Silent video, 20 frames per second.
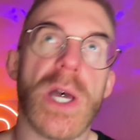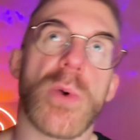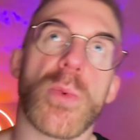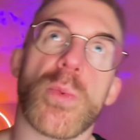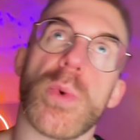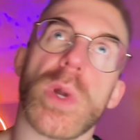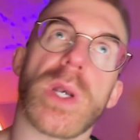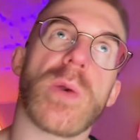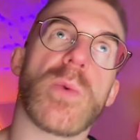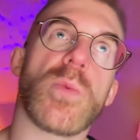
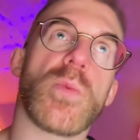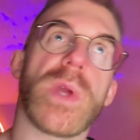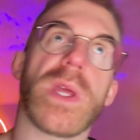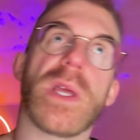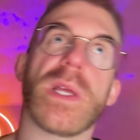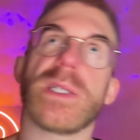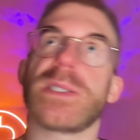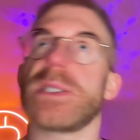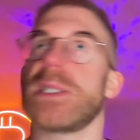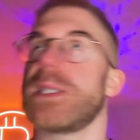when
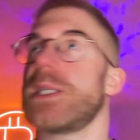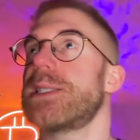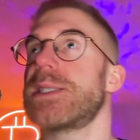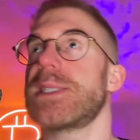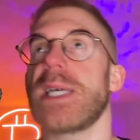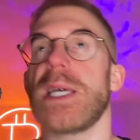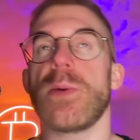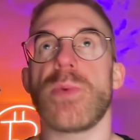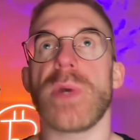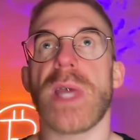we, let's
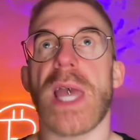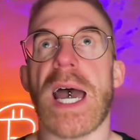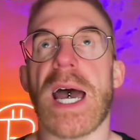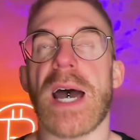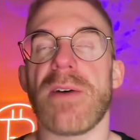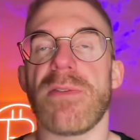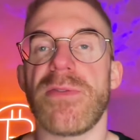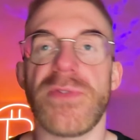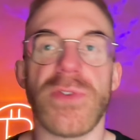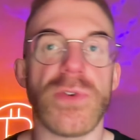say we
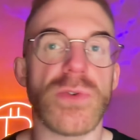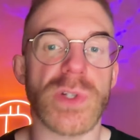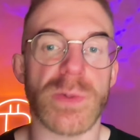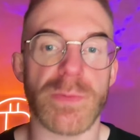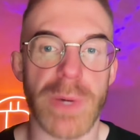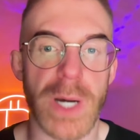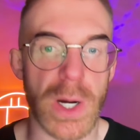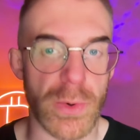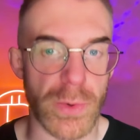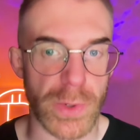have fusion
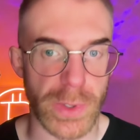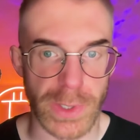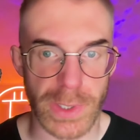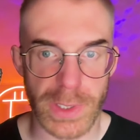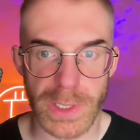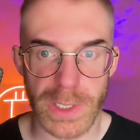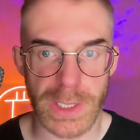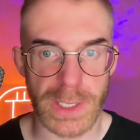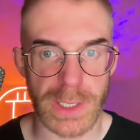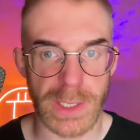power
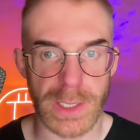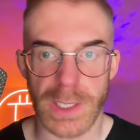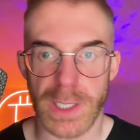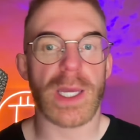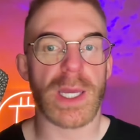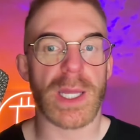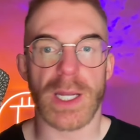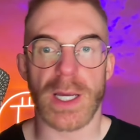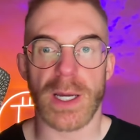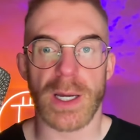in,
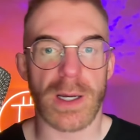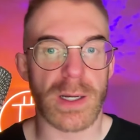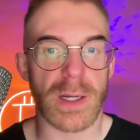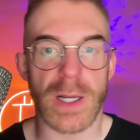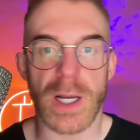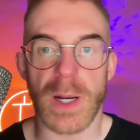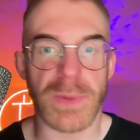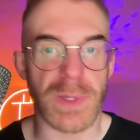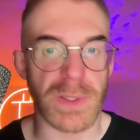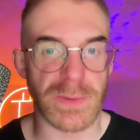in a
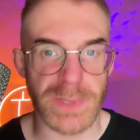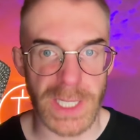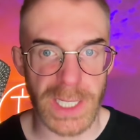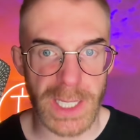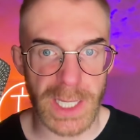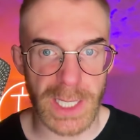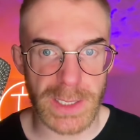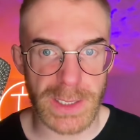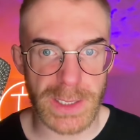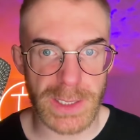couple of
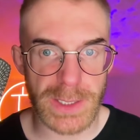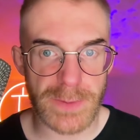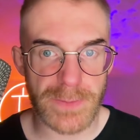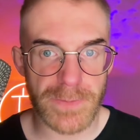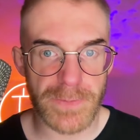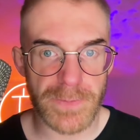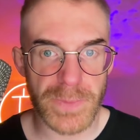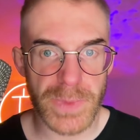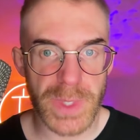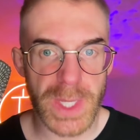decades,
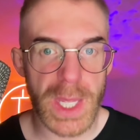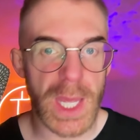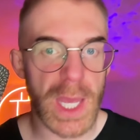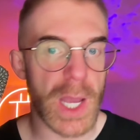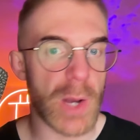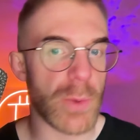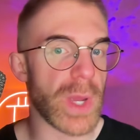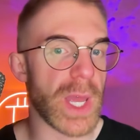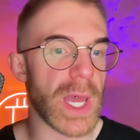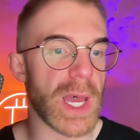
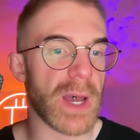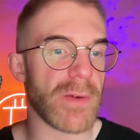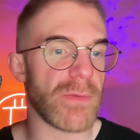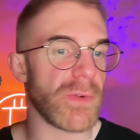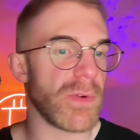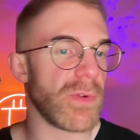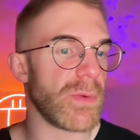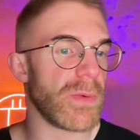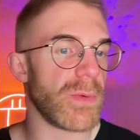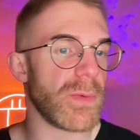and we have
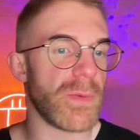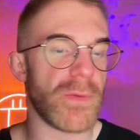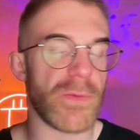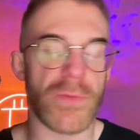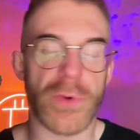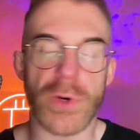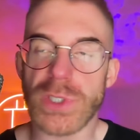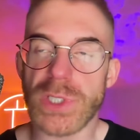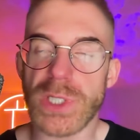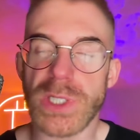
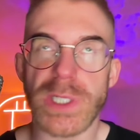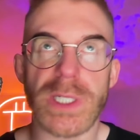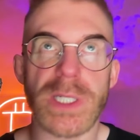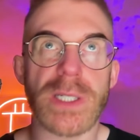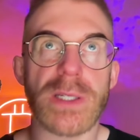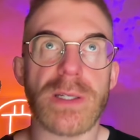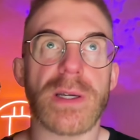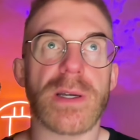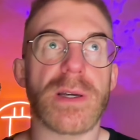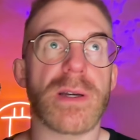
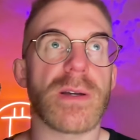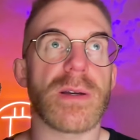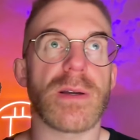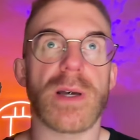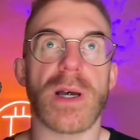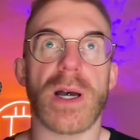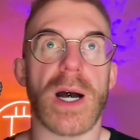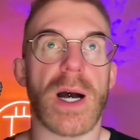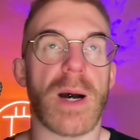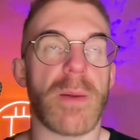virtually,
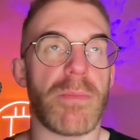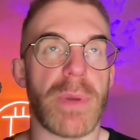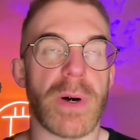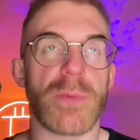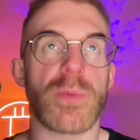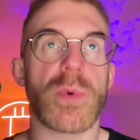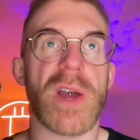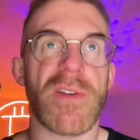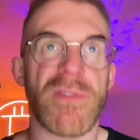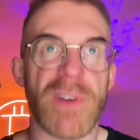ab-
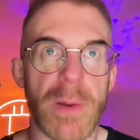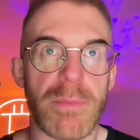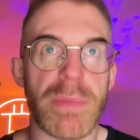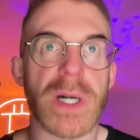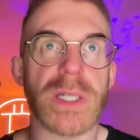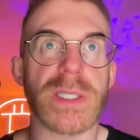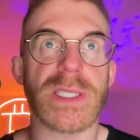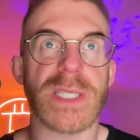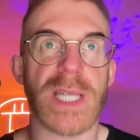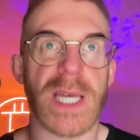we have
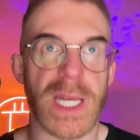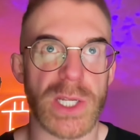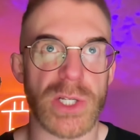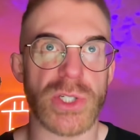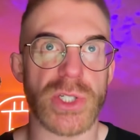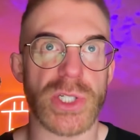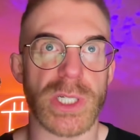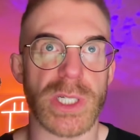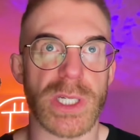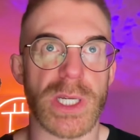abundant
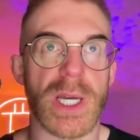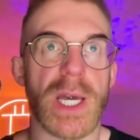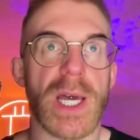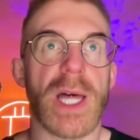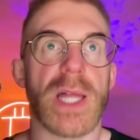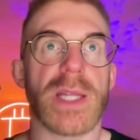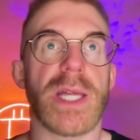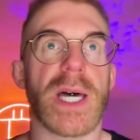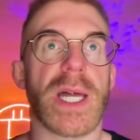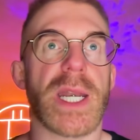energy
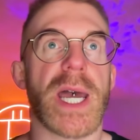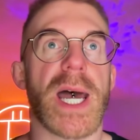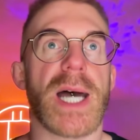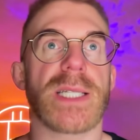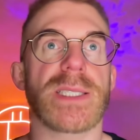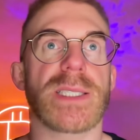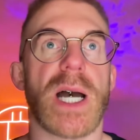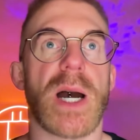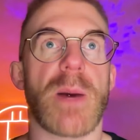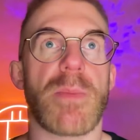that
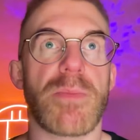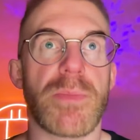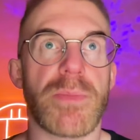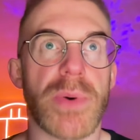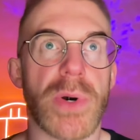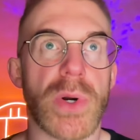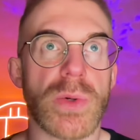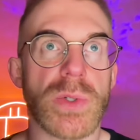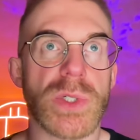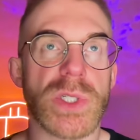has
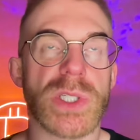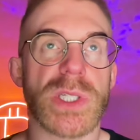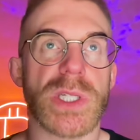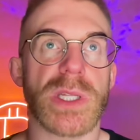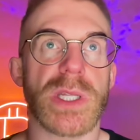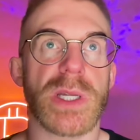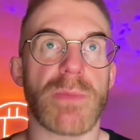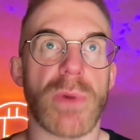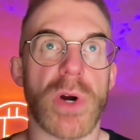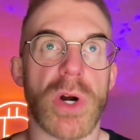approached
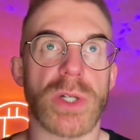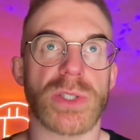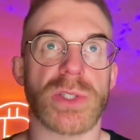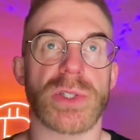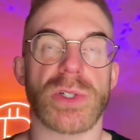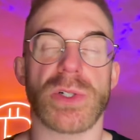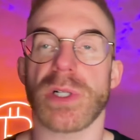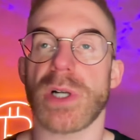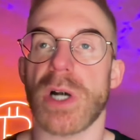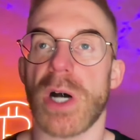the
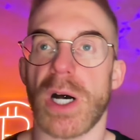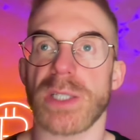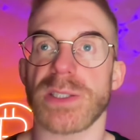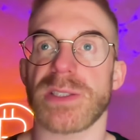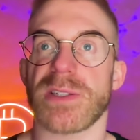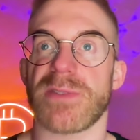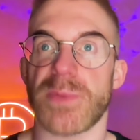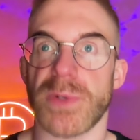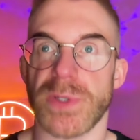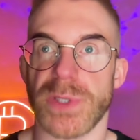marginal
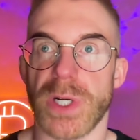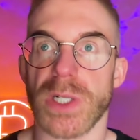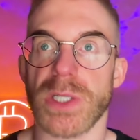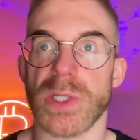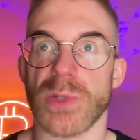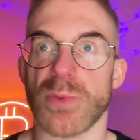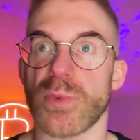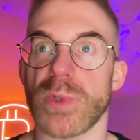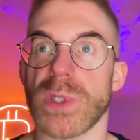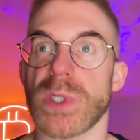cost of
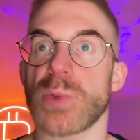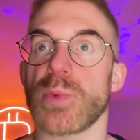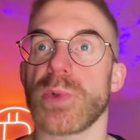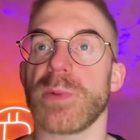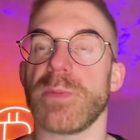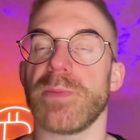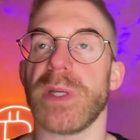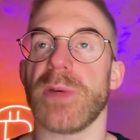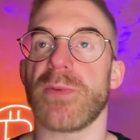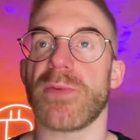production, which
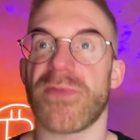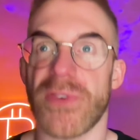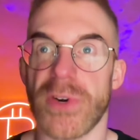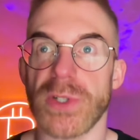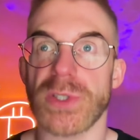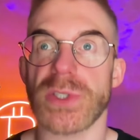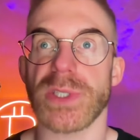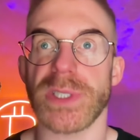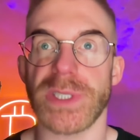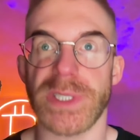will be
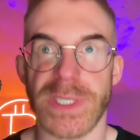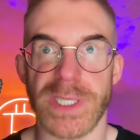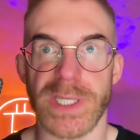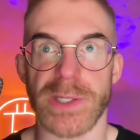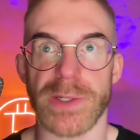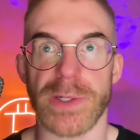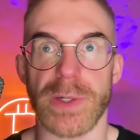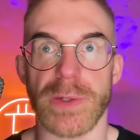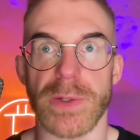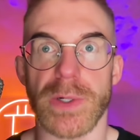virtually
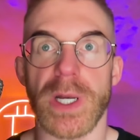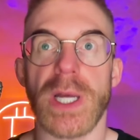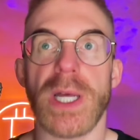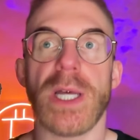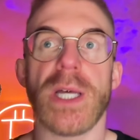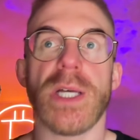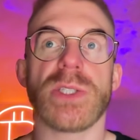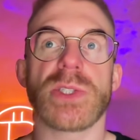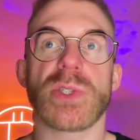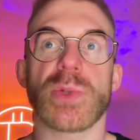zero.
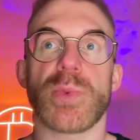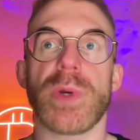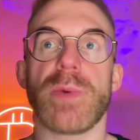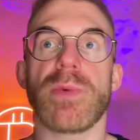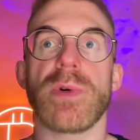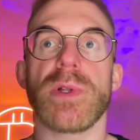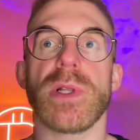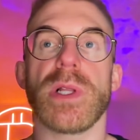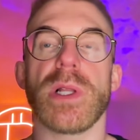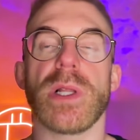So we
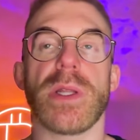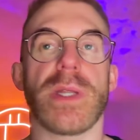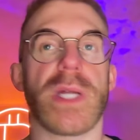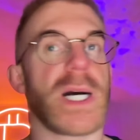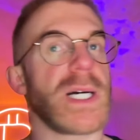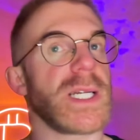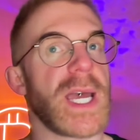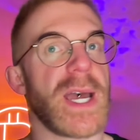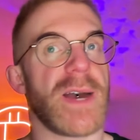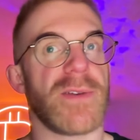will
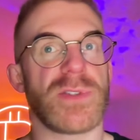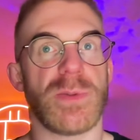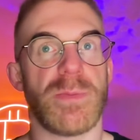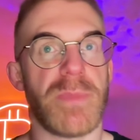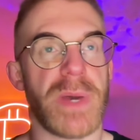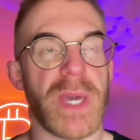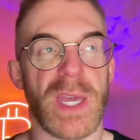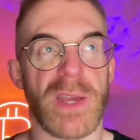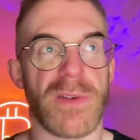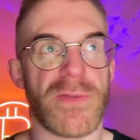not have to
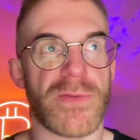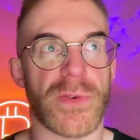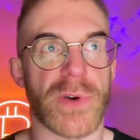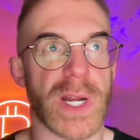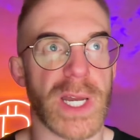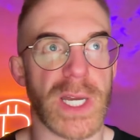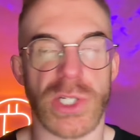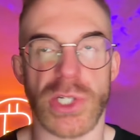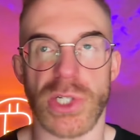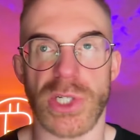pay for
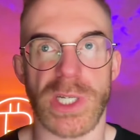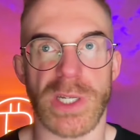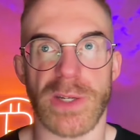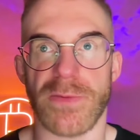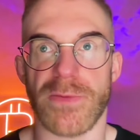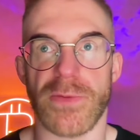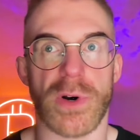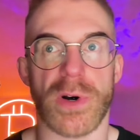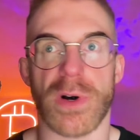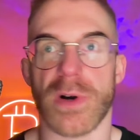energy
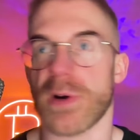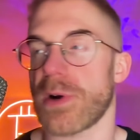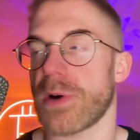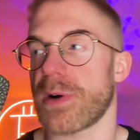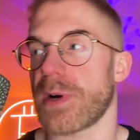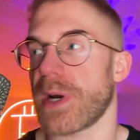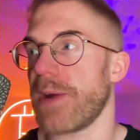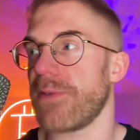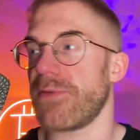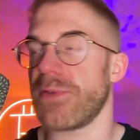for our,
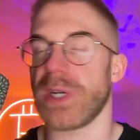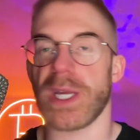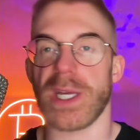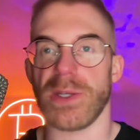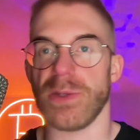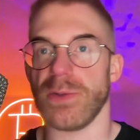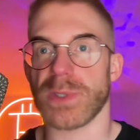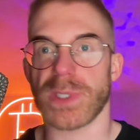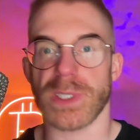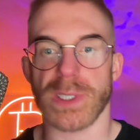our everyday
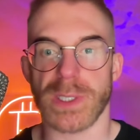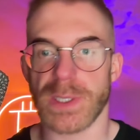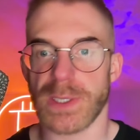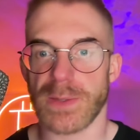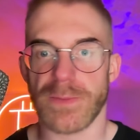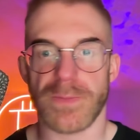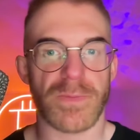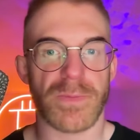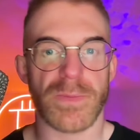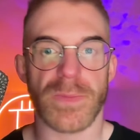uses.